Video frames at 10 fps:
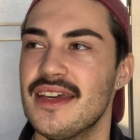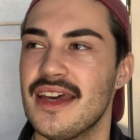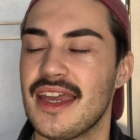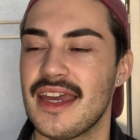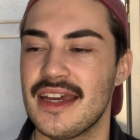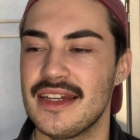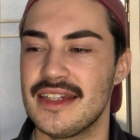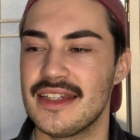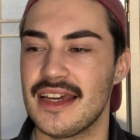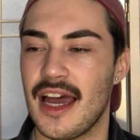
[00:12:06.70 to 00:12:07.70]

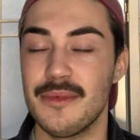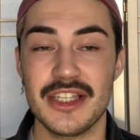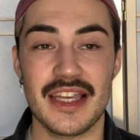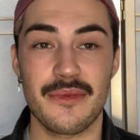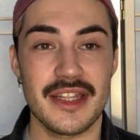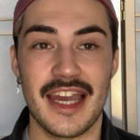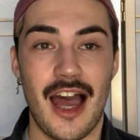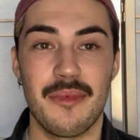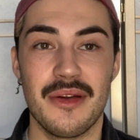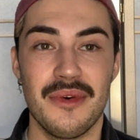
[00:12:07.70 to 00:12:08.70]
And I'm just like really
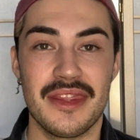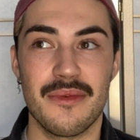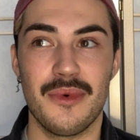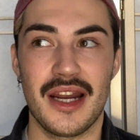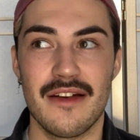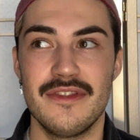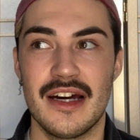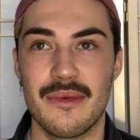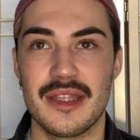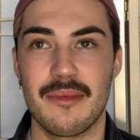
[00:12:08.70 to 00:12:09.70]
happy with what I've
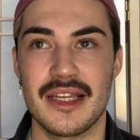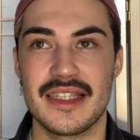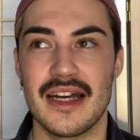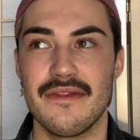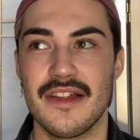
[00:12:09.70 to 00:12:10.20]
done with my stuff.